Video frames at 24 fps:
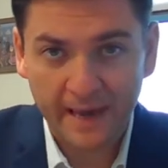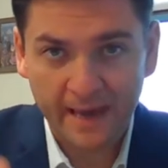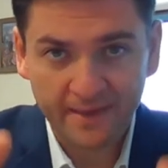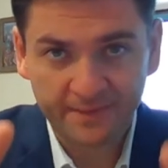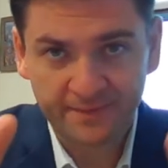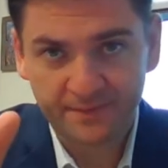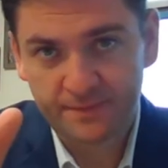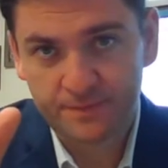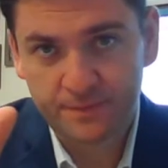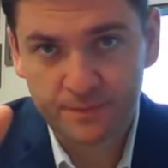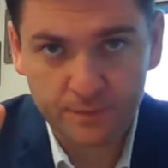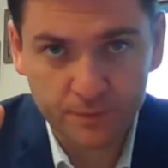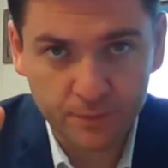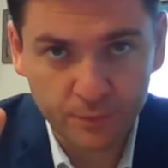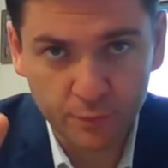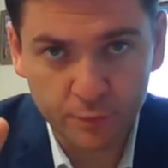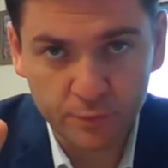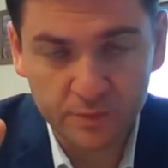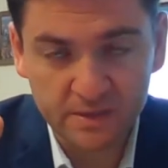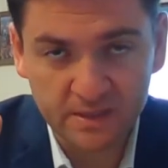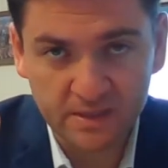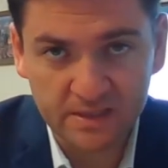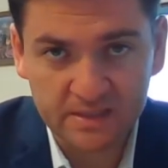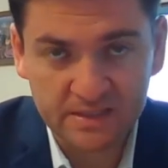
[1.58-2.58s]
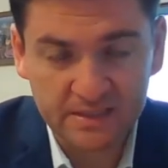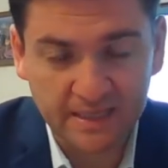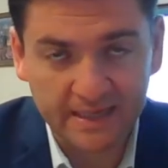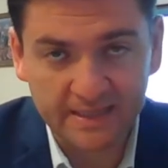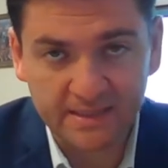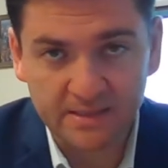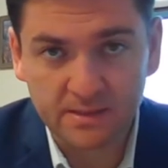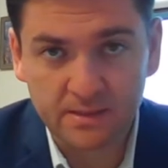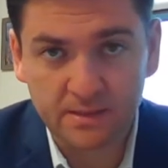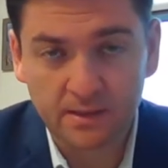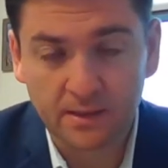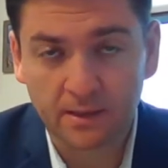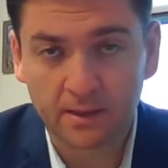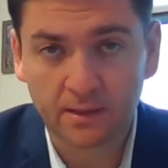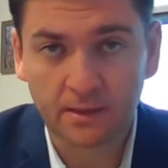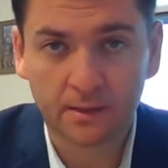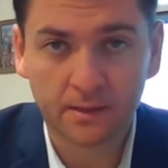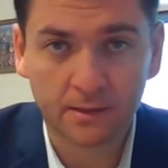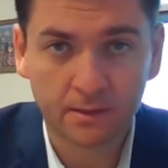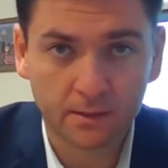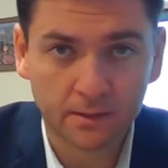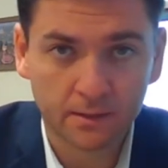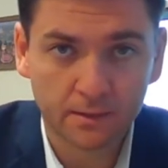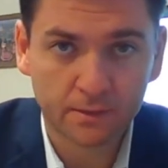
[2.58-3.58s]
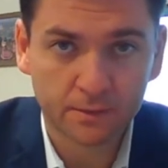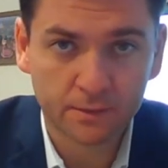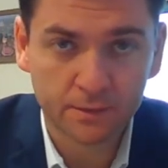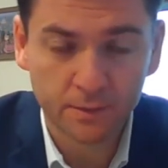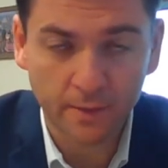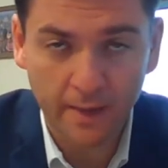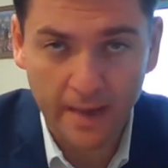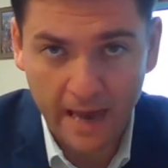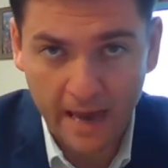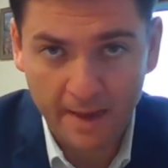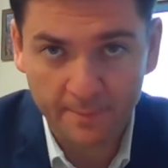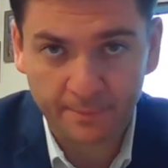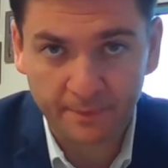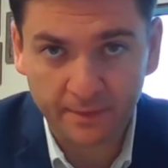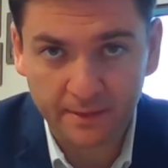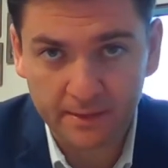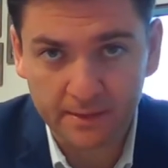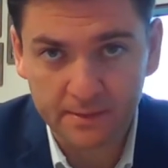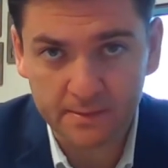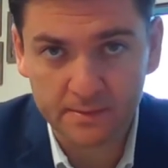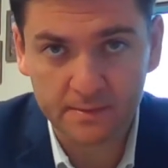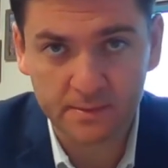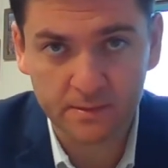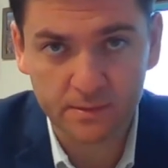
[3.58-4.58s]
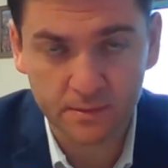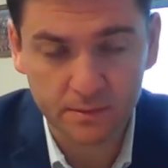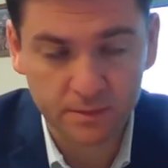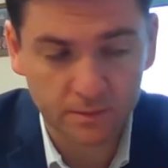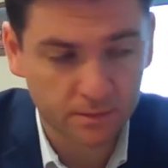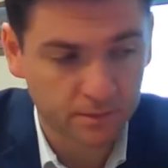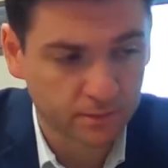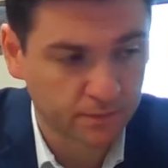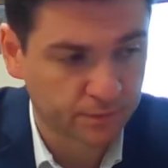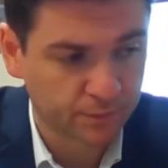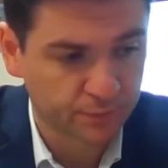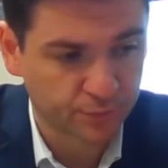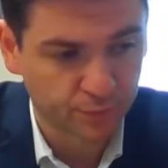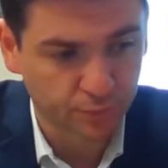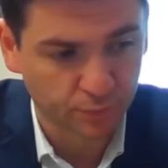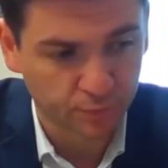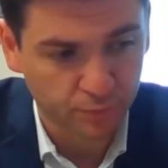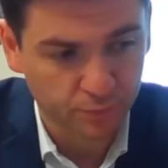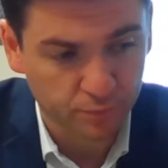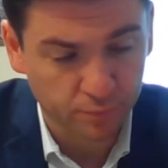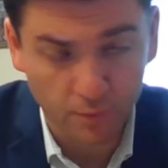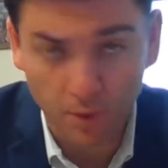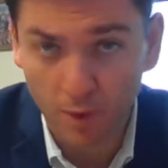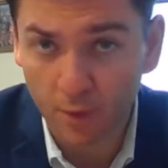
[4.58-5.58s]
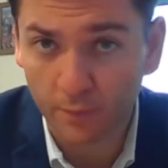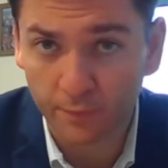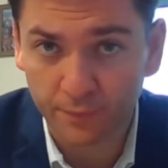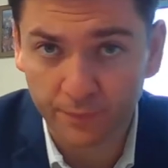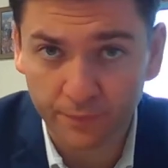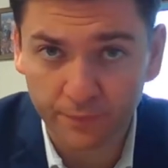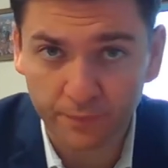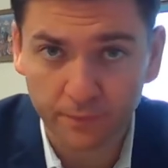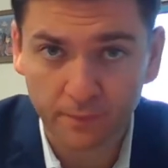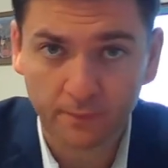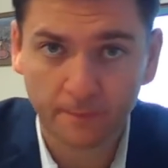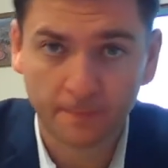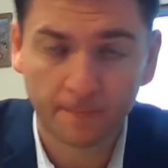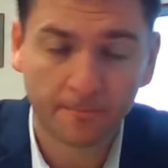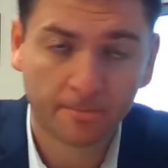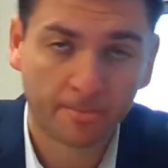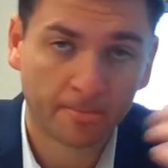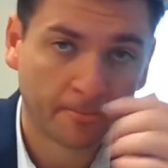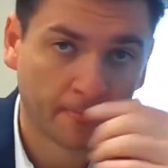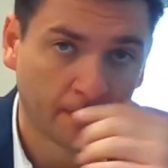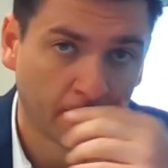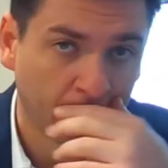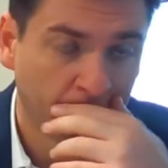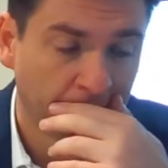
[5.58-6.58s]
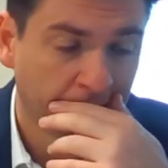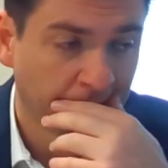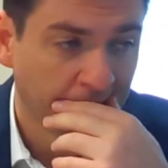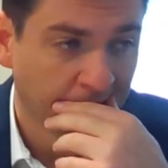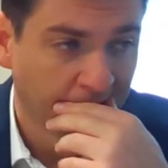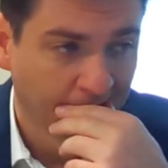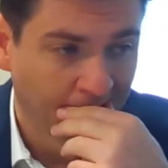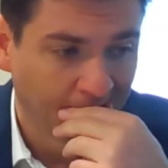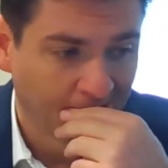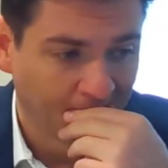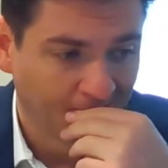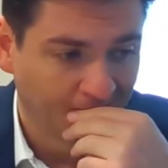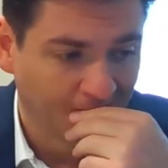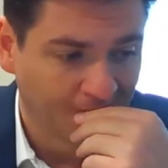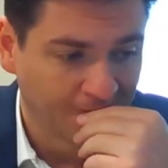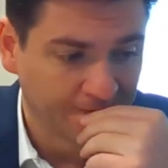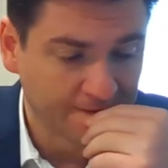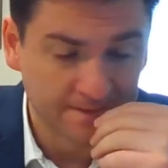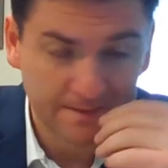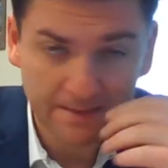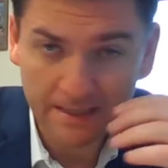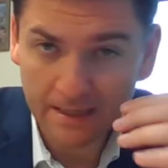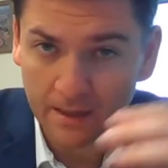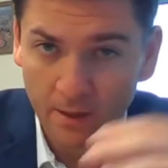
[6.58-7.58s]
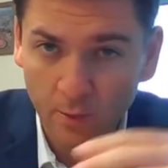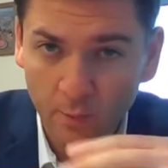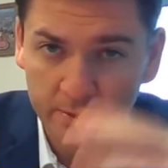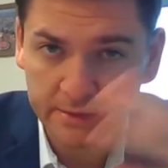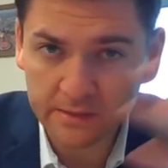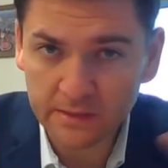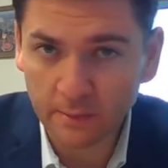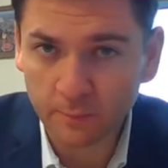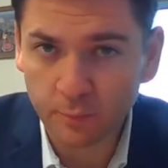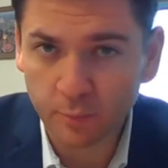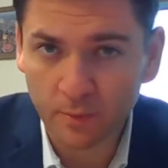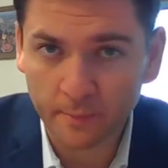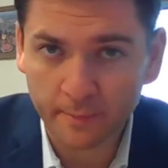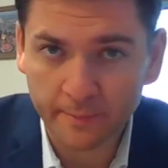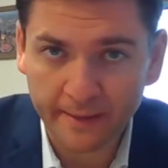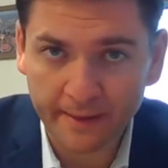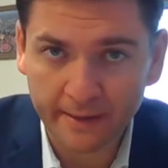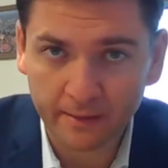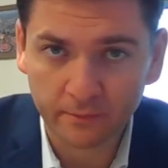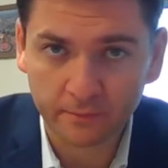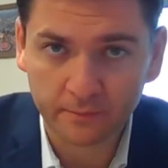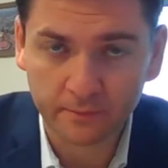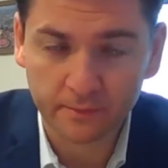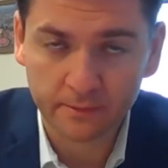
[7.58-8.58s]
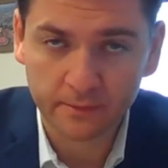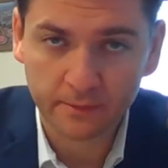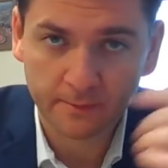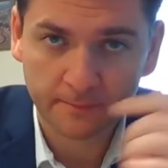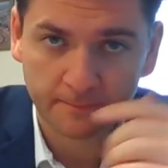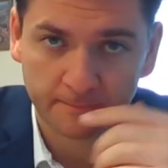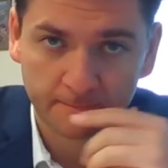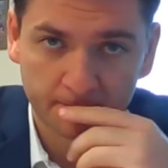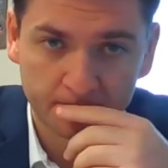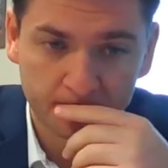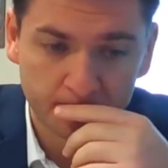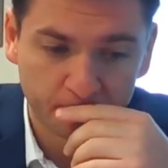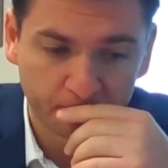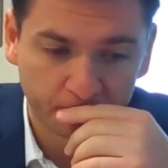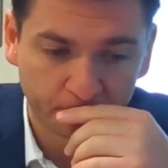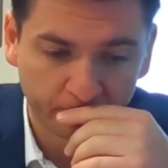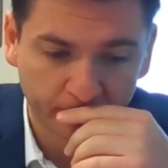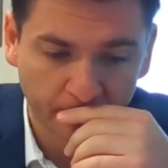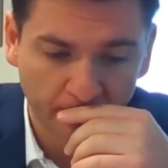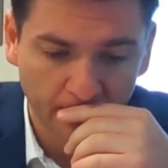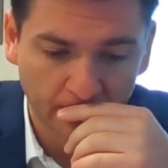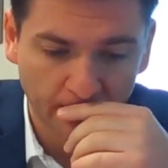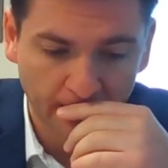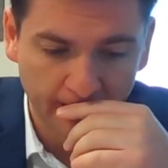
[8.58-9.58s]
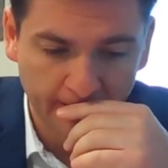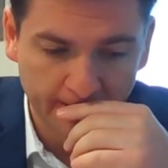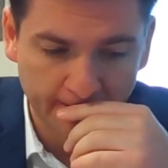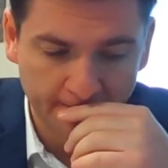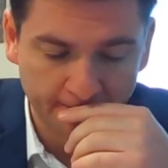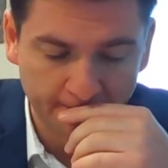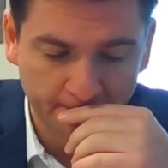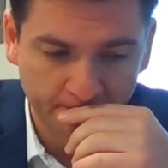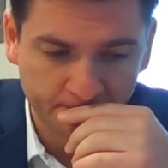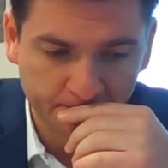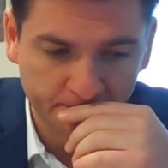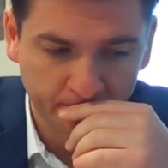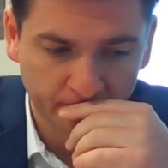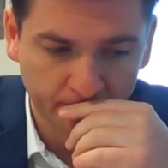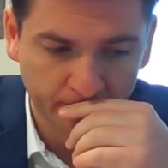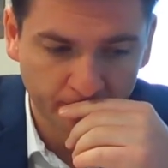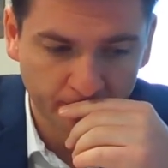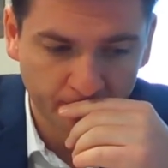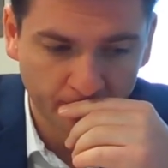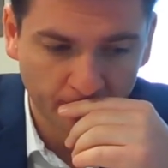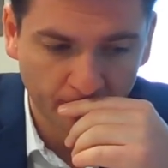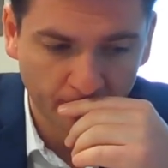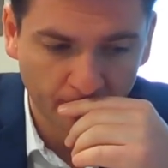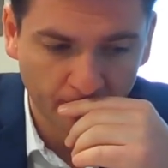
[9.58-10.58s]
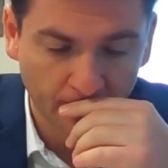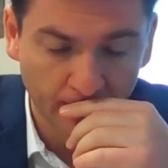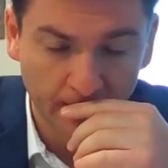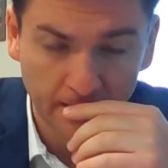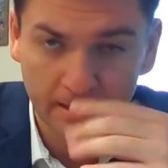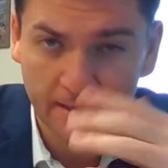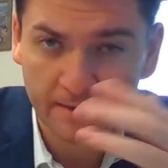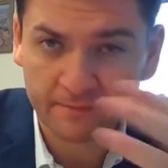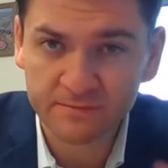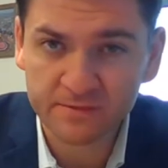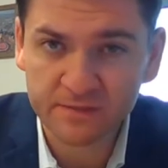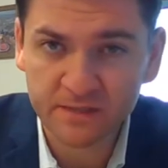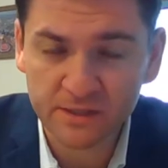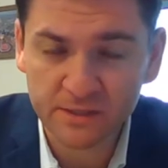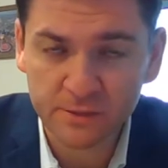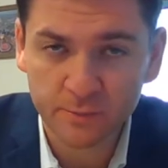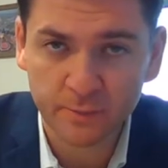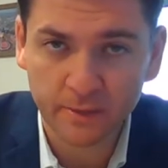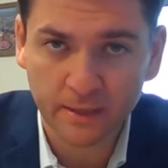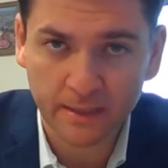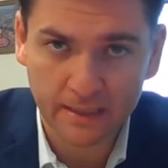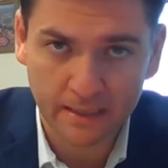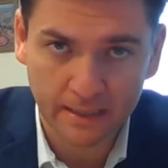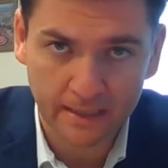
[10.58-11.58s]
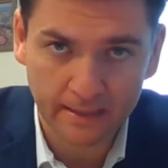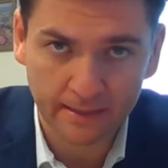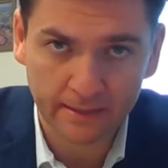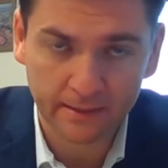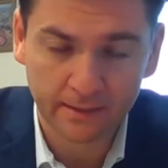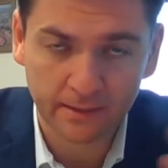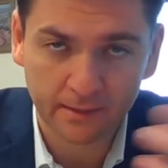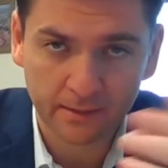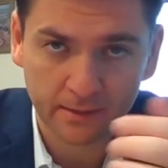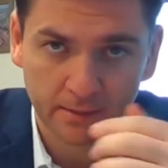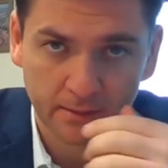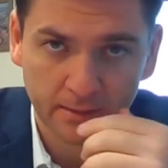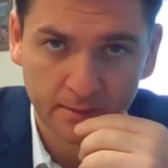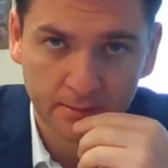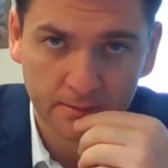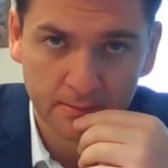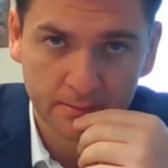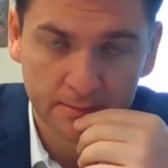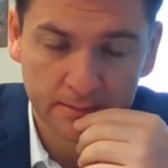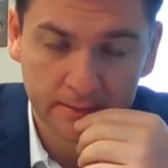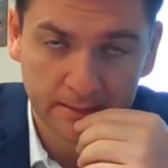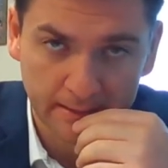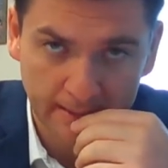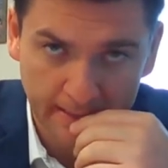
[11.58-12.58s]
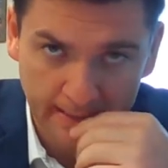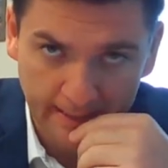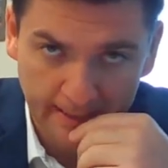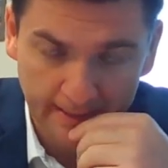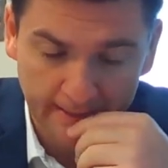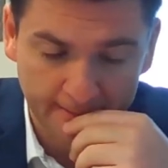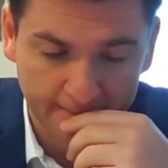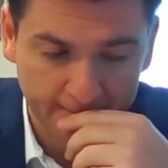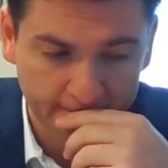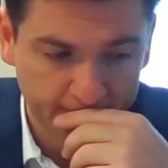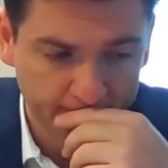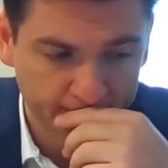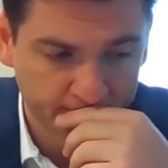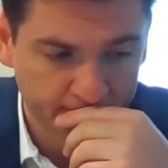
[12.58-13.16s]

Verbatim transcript: path to success, to happiness, to growth is not always upward bound. Um, I had a conversation with a colleague today,